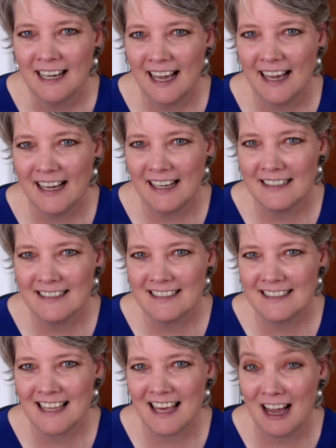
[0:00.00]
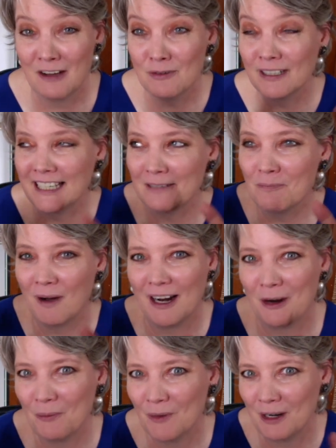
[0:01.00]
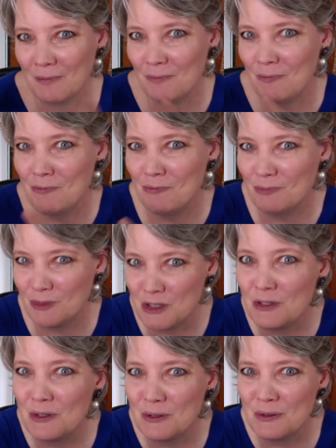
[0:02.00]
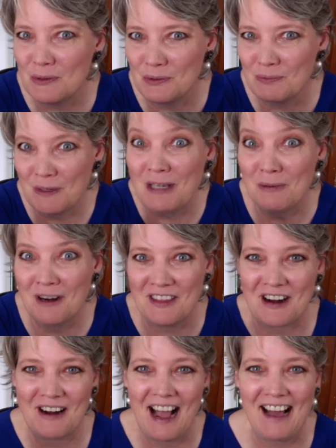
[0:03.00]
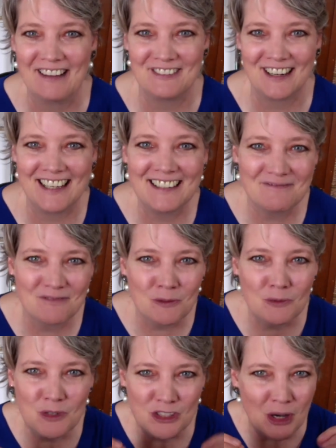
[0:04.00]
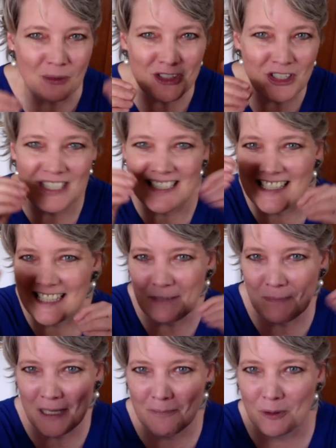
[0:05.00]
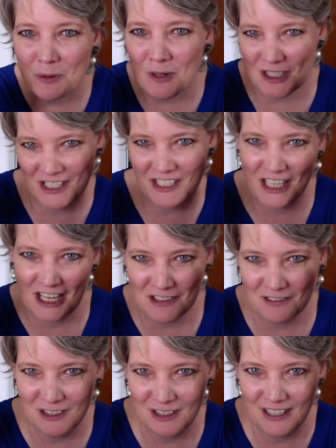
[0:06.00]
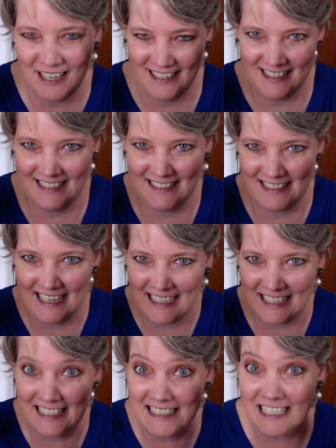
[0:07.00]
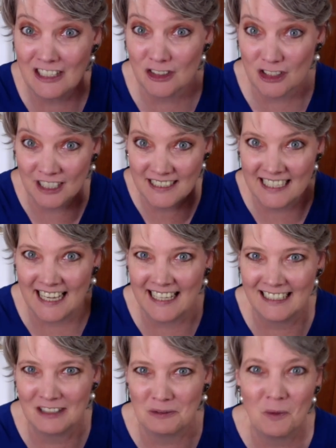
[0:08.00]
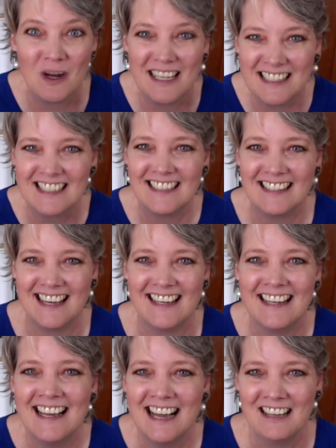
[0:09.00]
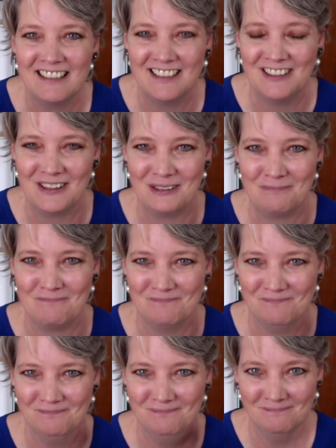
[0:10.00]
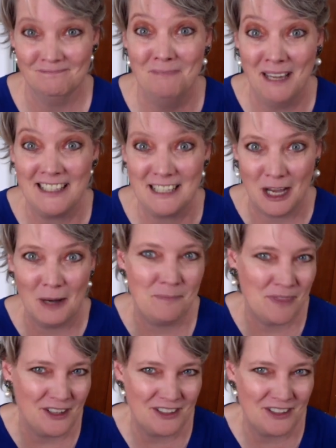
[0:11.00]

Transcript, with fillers: And I really admire and want to do be where they're at, right? It's always good to see people who are successful and kind of deconstruct and analyze what is it that, you know, makes up their